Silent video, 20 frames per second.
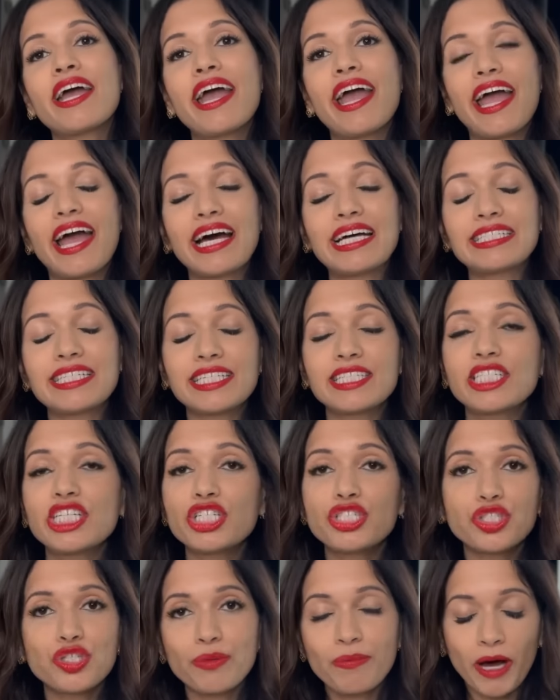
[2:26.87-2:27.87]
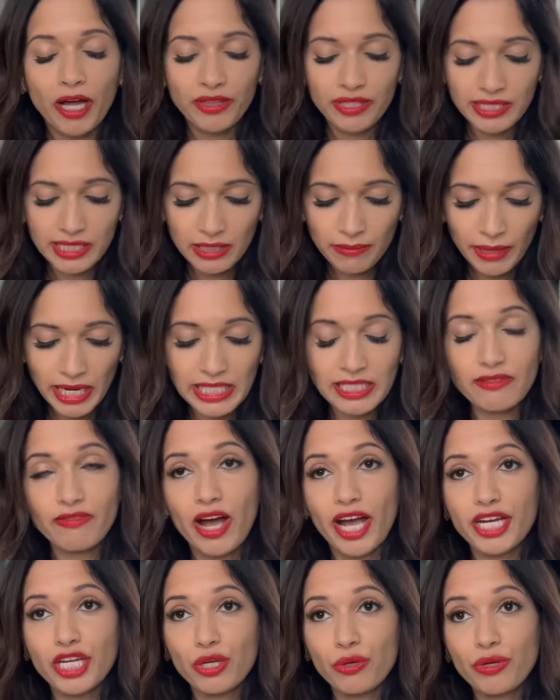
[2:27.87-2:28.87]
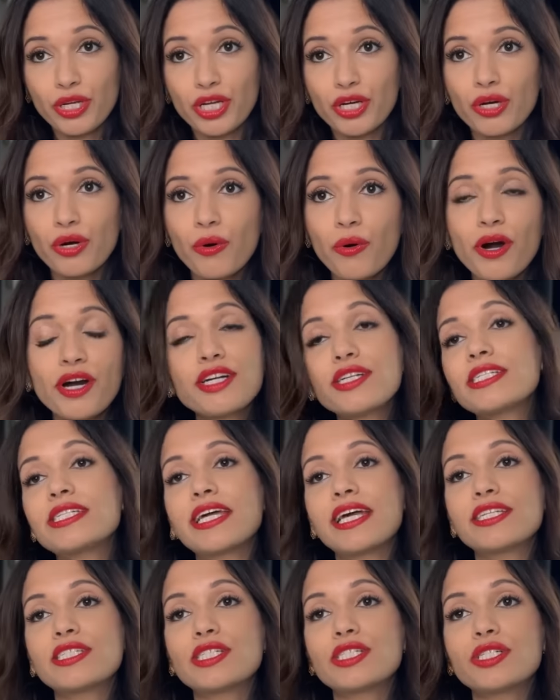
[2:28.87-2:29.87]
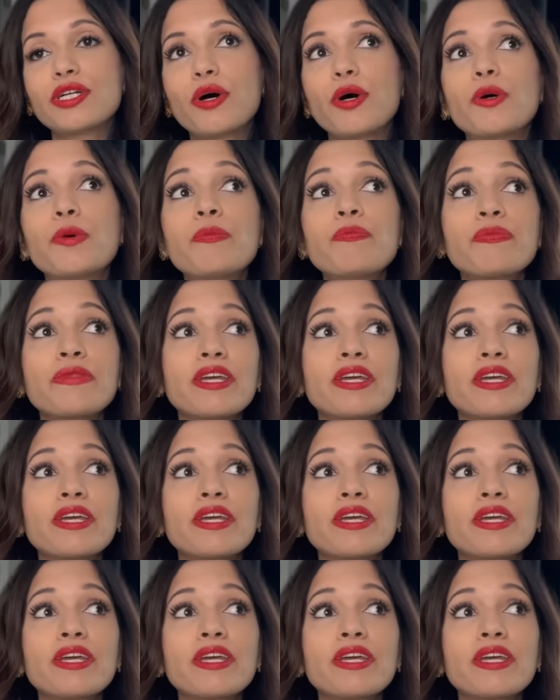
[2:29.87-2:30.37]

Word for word: and I teach you about this in my Divine Union course. And so